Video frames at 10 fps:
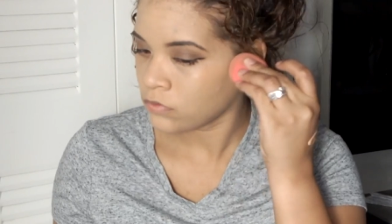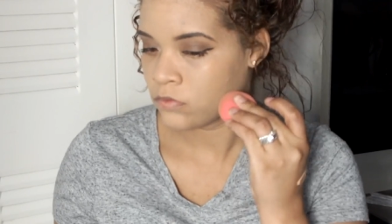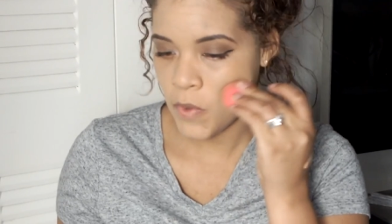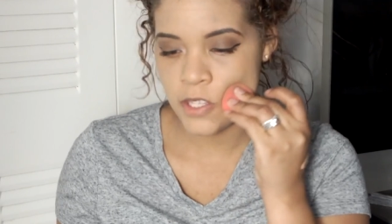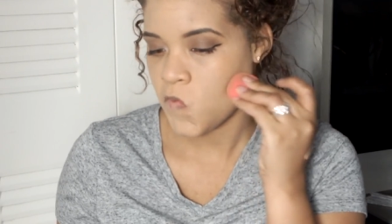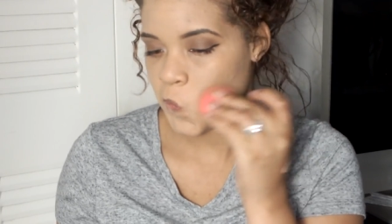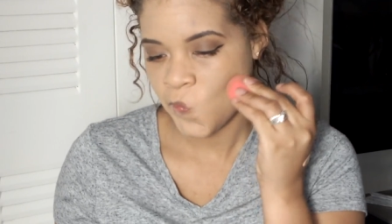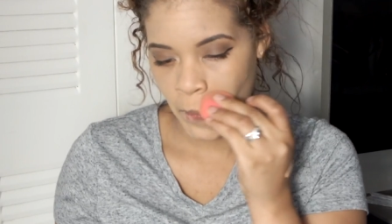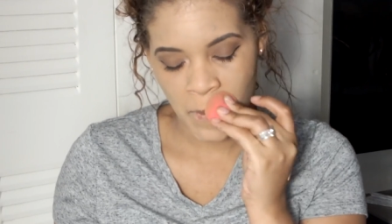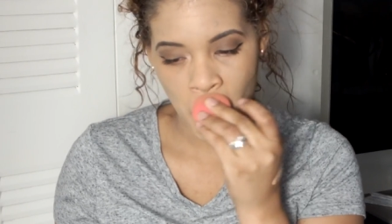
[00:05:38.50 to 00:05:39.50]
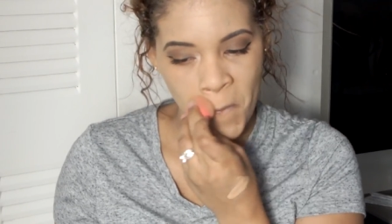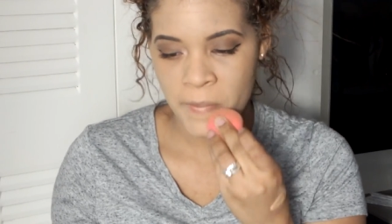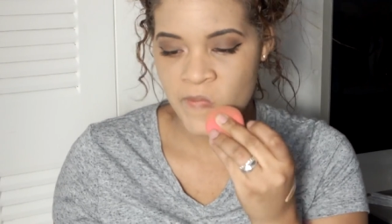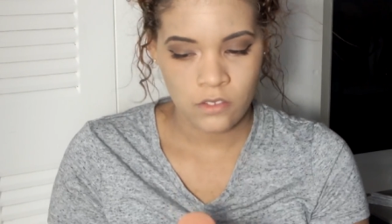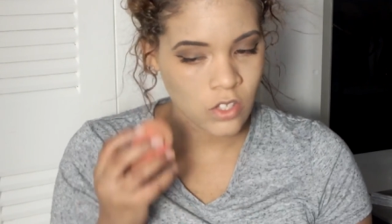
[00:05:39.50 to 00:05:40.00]
Alright, gotta bring
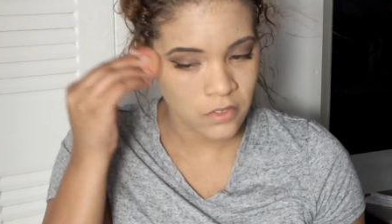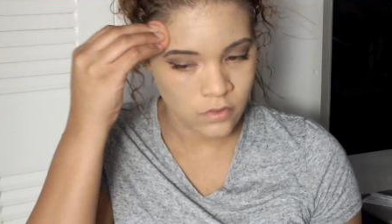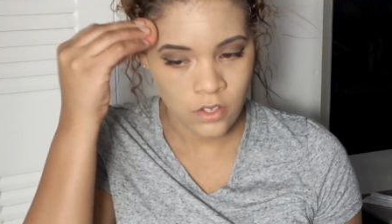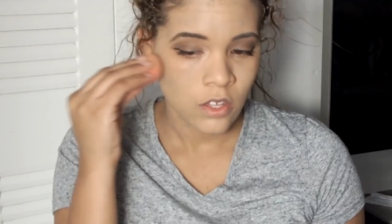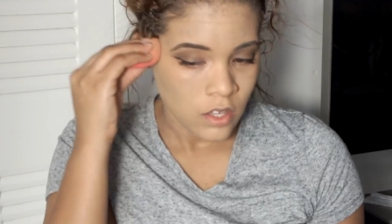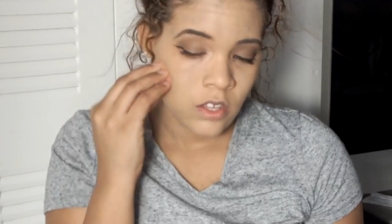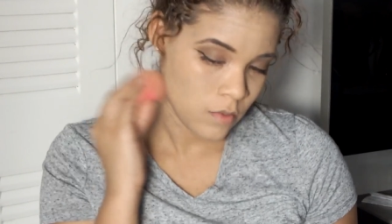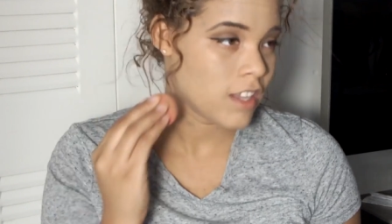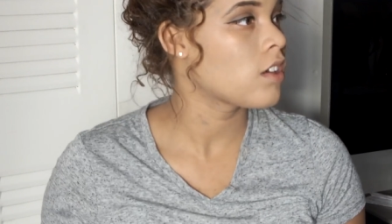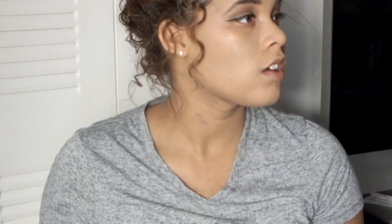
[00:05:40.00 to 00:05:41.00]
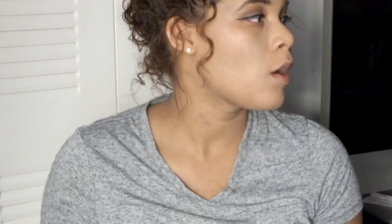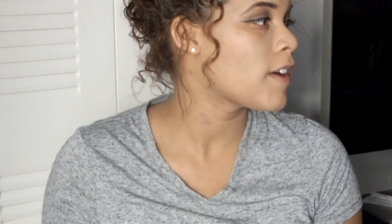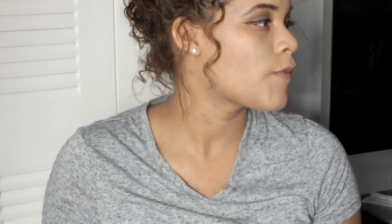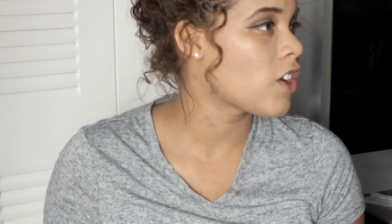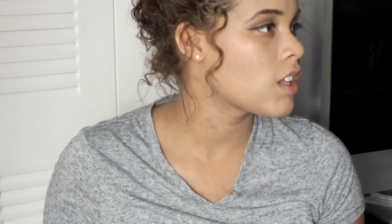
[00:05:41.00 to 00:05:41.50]
it down over the neck to
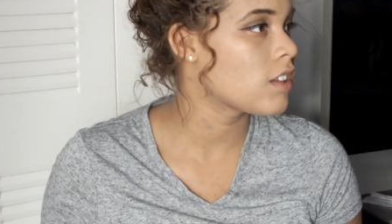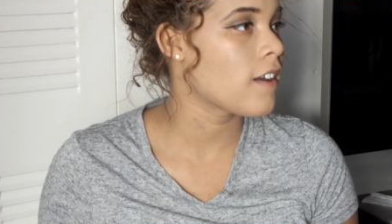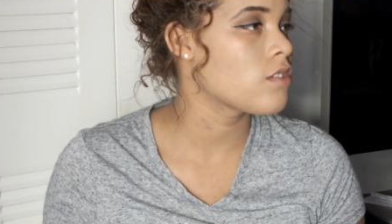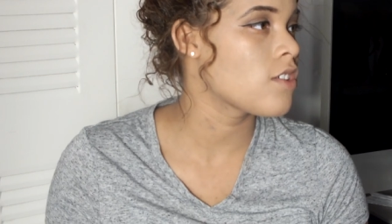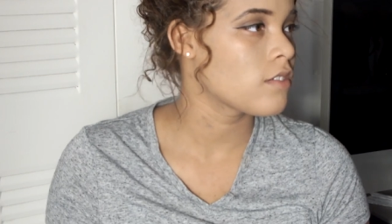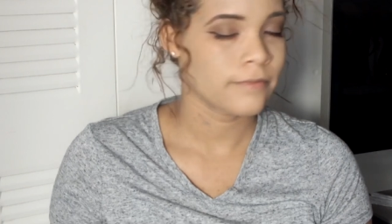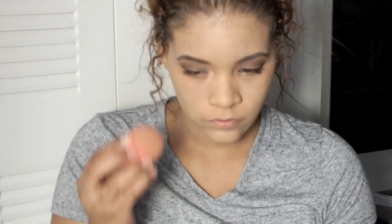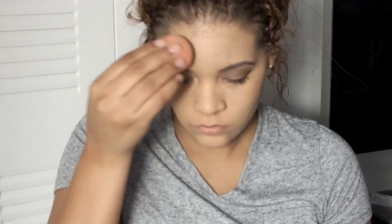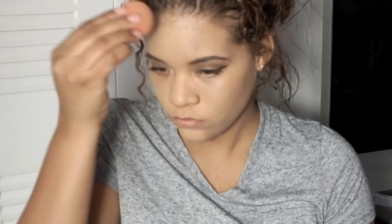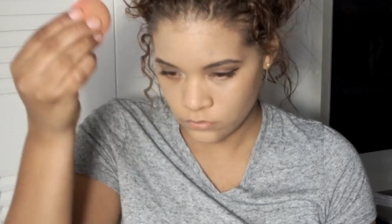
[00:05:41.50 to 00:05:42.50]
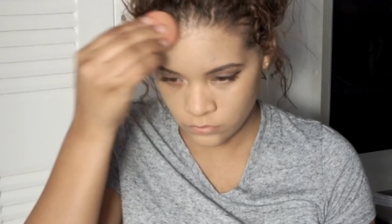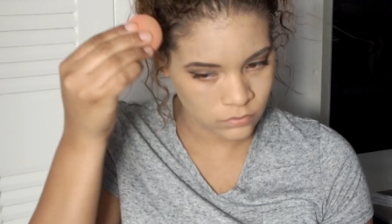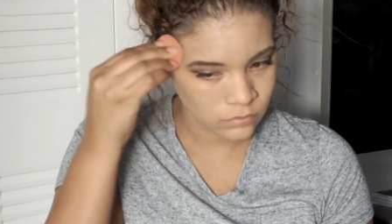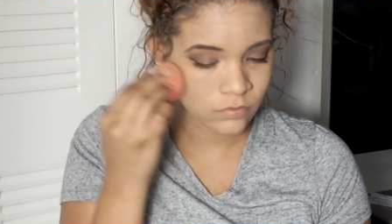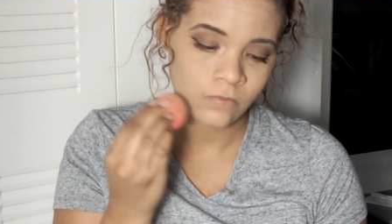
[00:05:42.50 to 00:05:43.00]
make sure that it, it
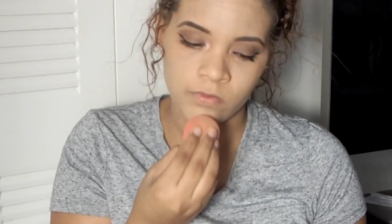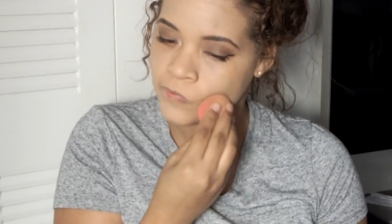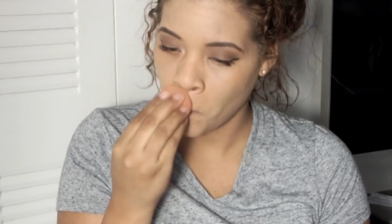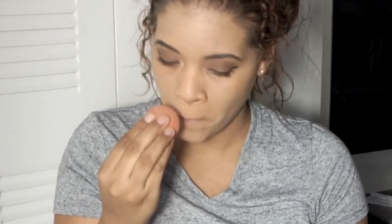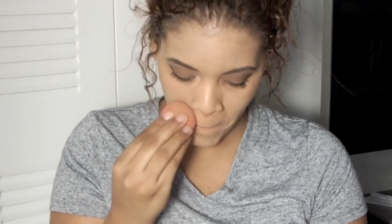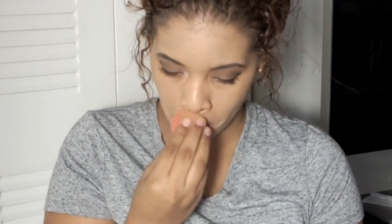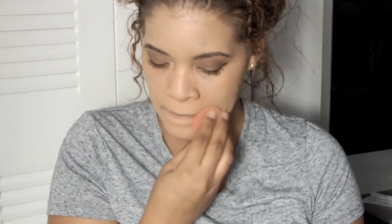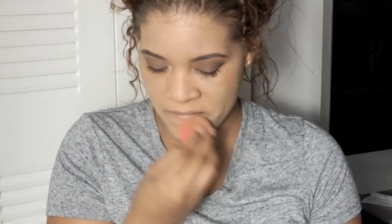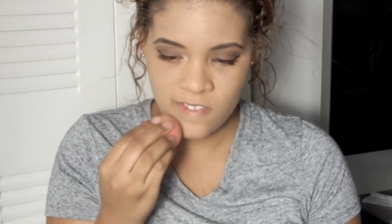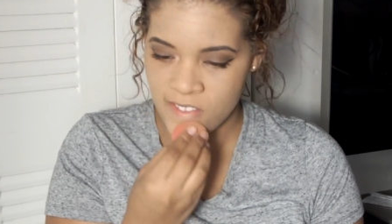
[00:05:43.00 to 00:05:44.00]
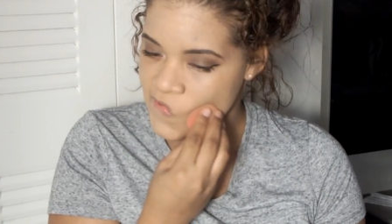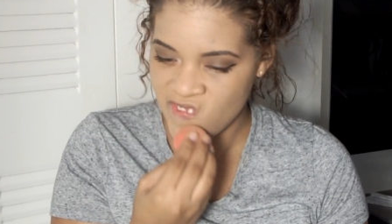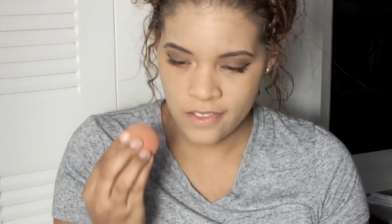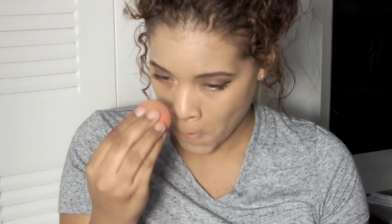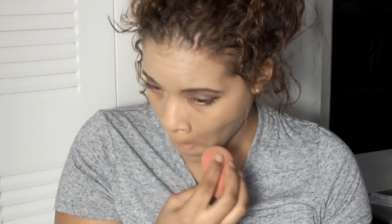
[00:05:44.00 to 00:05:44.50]
it's who am I
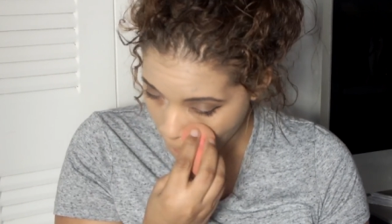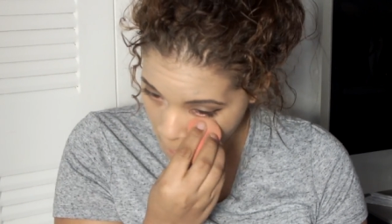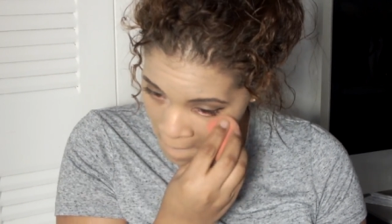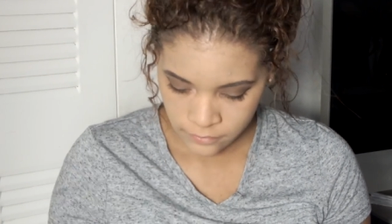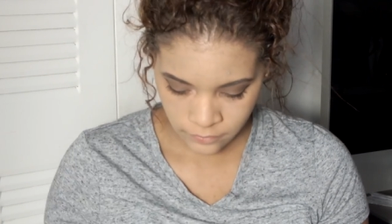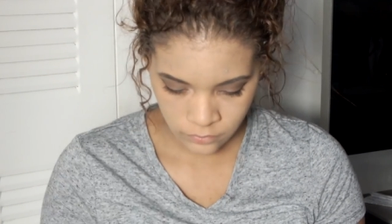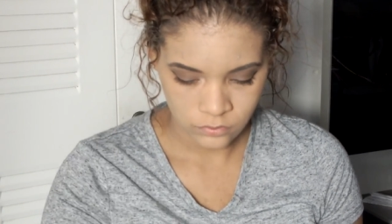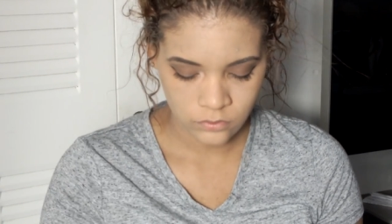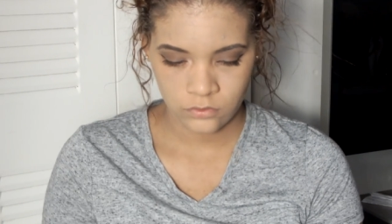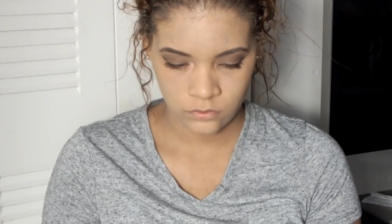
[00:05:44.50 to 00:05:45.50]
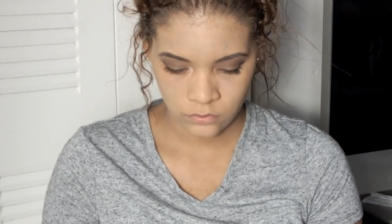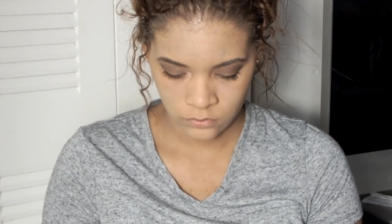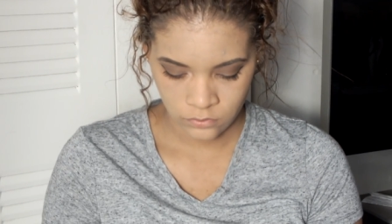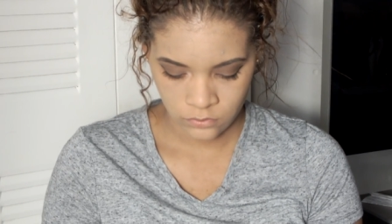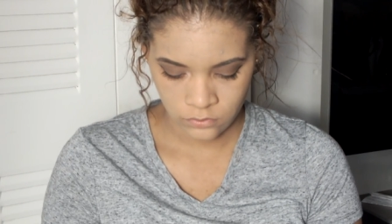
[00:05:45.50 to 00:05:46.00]
talking to? Okay,
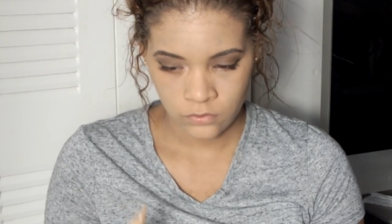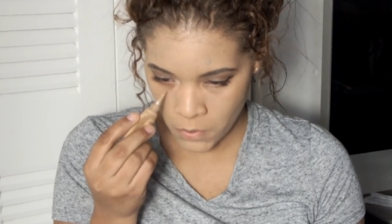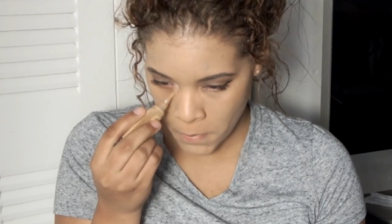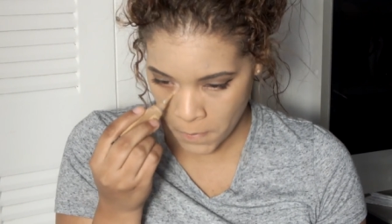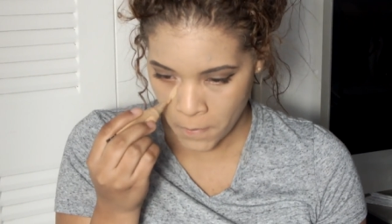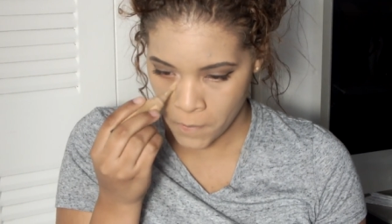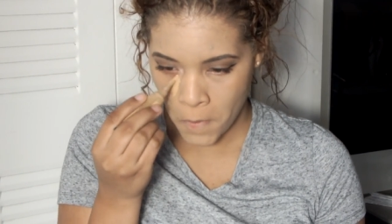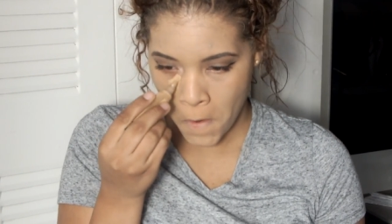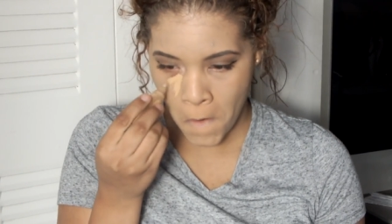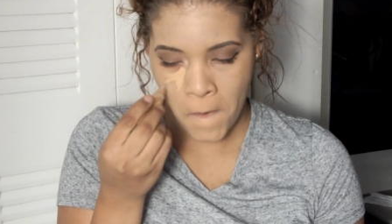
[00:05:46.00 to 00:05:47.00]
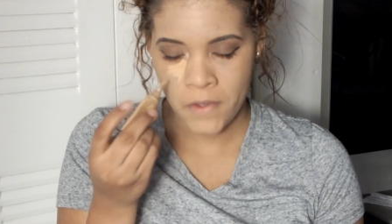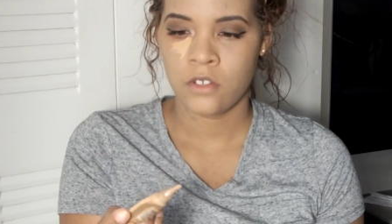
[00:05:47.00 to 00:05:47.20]
uh, yeah, back to what I was saying.